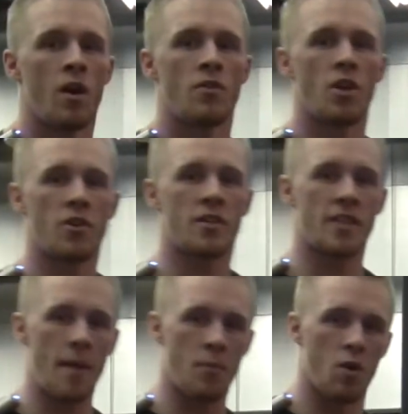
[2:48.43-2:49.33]
another
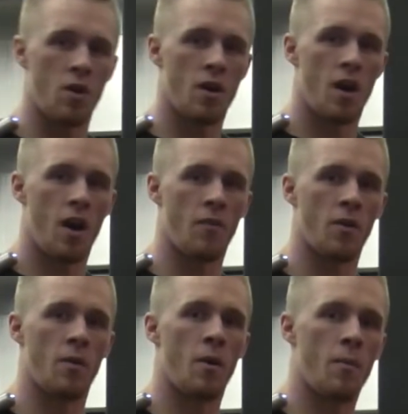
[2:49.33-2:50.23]
example of
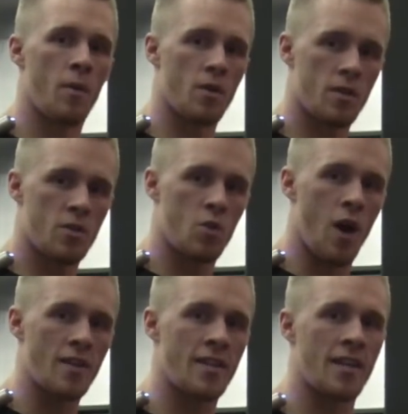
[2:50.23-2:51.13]
a
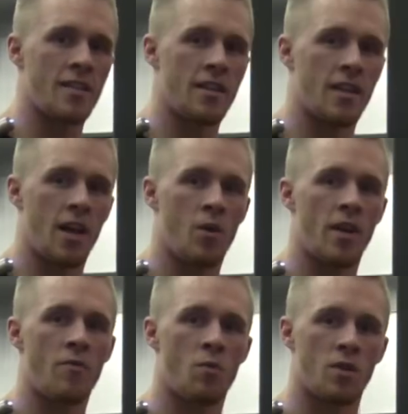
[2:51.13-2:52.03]
squat technique that I
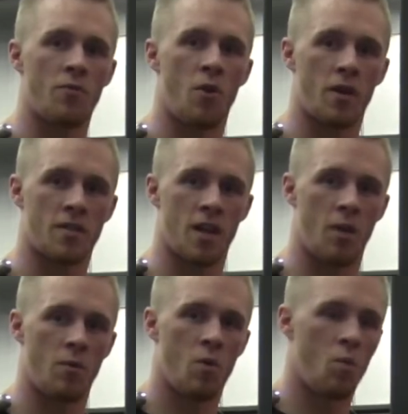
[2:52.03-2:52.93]
want everyone to focus
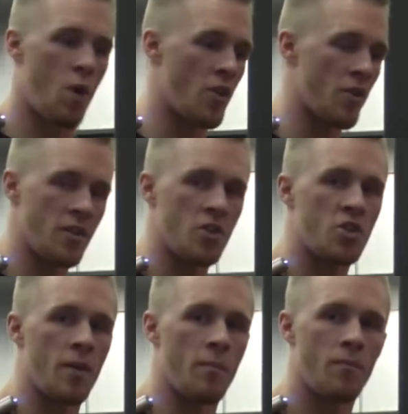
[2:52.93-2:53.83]
on while they're in the
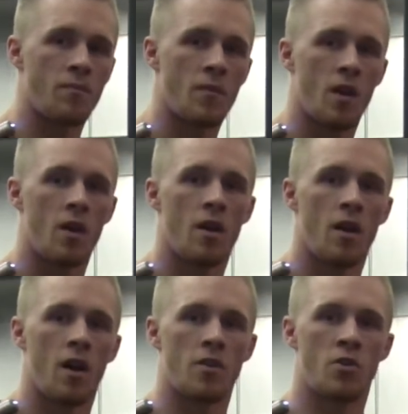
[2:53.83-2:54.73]
gym.
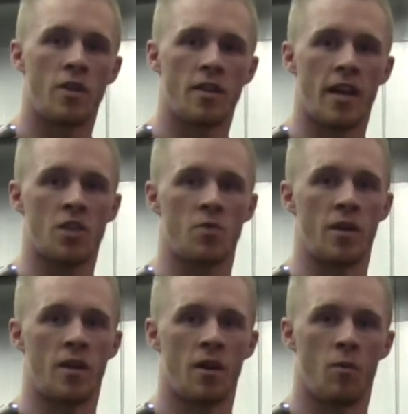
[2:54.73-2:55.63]
Tune in next
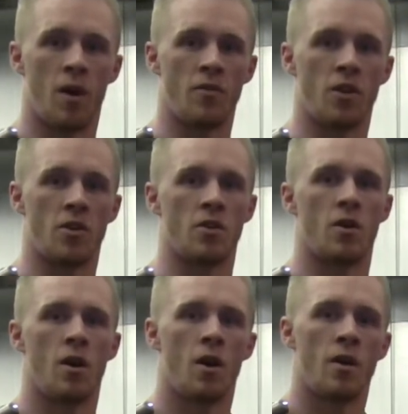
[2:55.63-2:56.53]
week. We'll have another
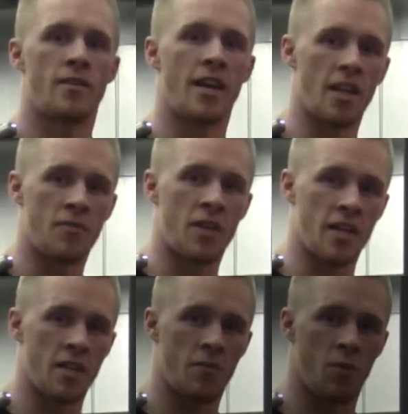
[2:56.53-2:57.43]
deadlift
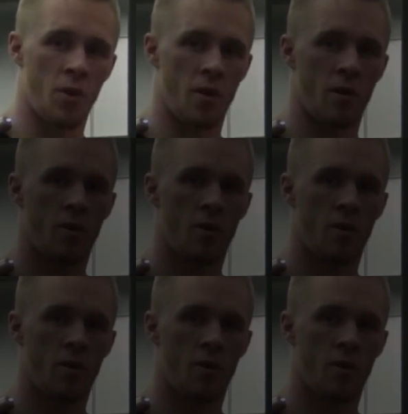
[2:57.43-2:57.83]
technique for you.